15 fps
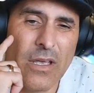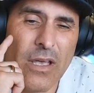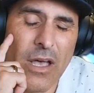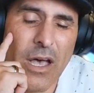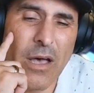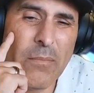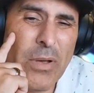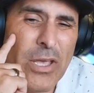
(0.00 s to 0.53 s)

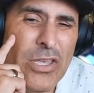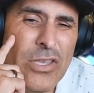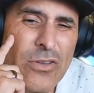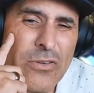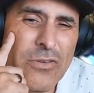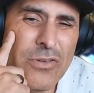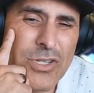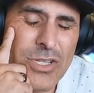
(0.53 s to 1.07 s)
But
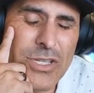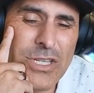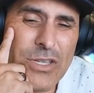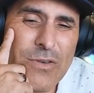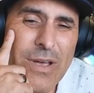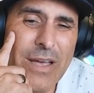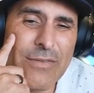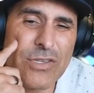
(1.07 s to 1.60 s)
usually
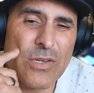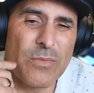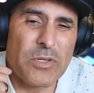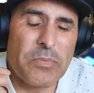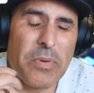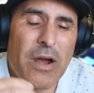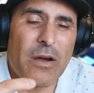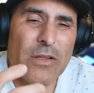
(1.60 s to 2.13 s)
you have so much
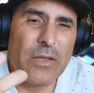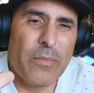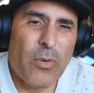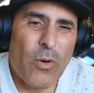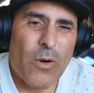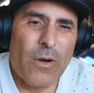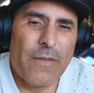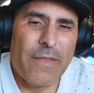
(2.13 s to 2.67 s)
power on the
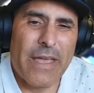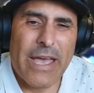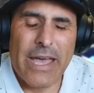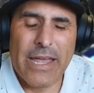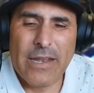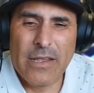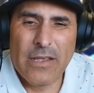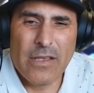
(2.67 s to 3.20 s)
board
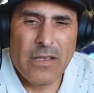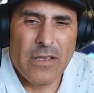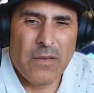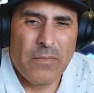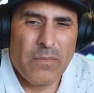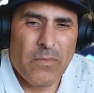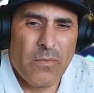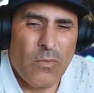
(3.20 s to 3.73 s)
that
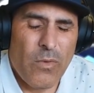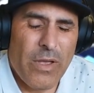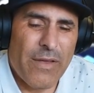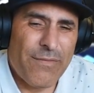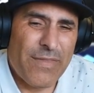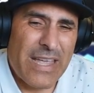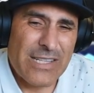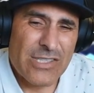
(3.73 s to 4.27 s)

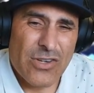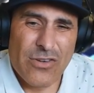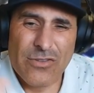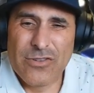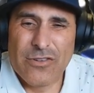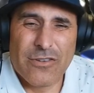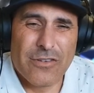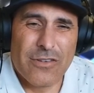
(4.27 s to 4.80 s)
if they turn
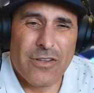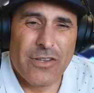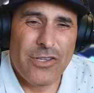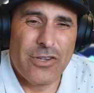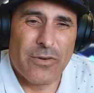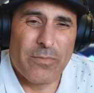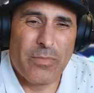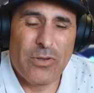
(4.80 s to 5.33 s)

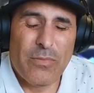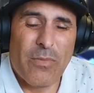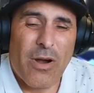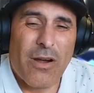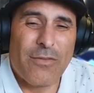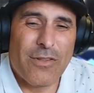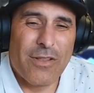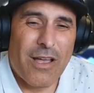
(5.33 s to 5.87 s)
your Blue
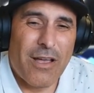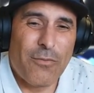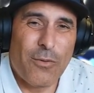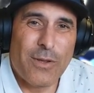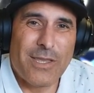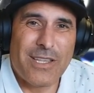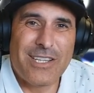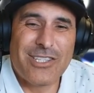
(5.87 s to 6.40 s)
Marvel off
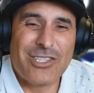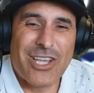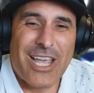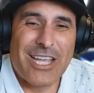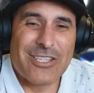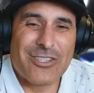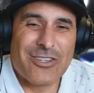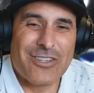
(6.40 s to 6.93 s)
with an
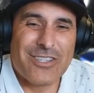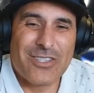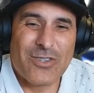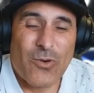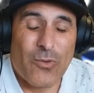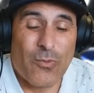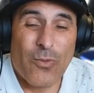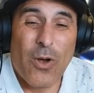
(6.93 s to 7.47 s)
Enchantress
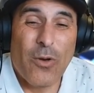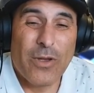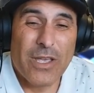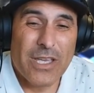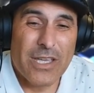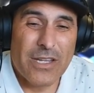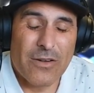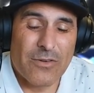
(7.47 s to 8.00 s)
or Rogue
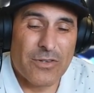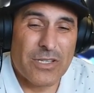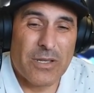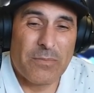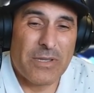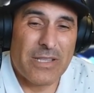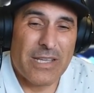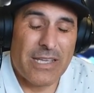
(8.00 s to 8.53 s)
It or
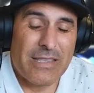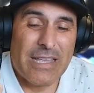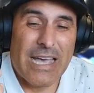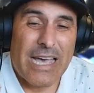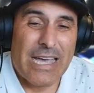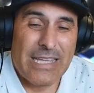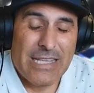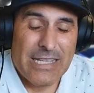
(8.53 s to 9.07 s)
something like
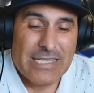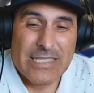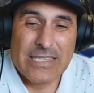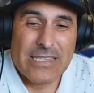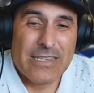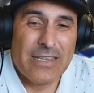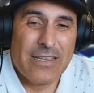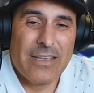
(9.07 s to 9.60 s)
that,
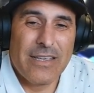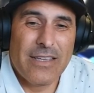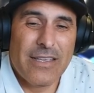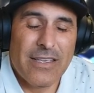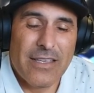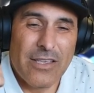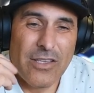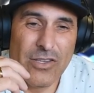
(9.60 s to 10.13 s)

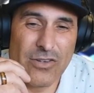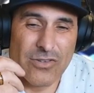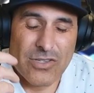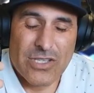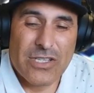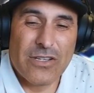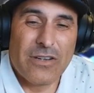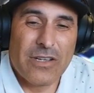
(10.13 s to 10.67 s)
you're
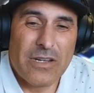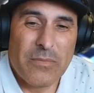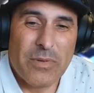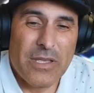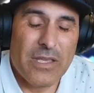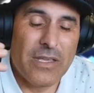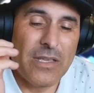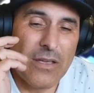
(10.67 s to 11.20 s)
still going to
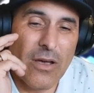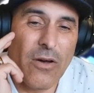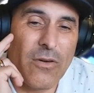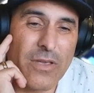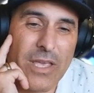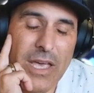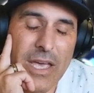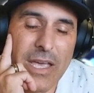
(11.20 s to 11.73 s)
be
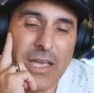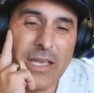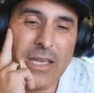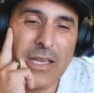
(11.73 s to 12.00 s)
okay.